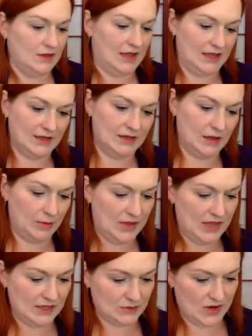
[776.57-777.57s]
and a
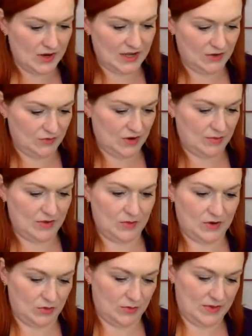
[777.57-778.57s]
piece where I can rub it
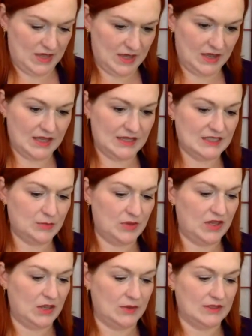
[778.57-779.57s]
where it will be
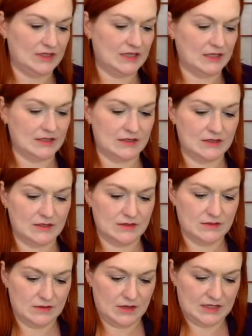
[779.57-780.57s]
inconspicuous, because
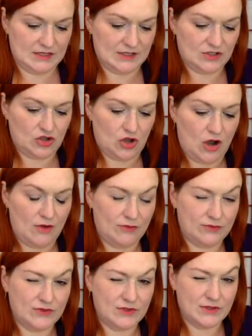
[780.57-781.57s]
it's a
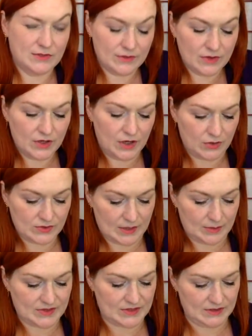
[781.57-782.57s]
soft, you know,
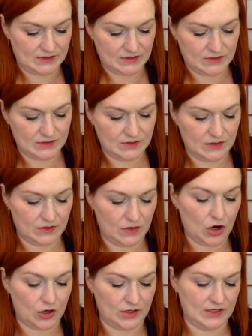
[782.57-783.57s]
substance on the
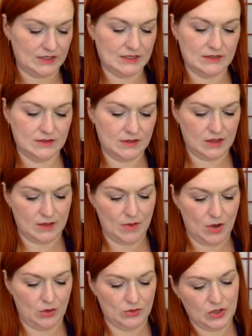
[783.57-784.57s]
hardness, on the
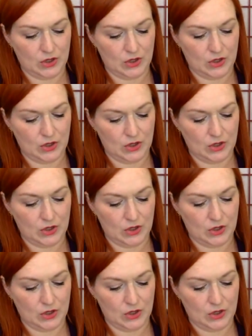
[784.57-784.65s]
Mohs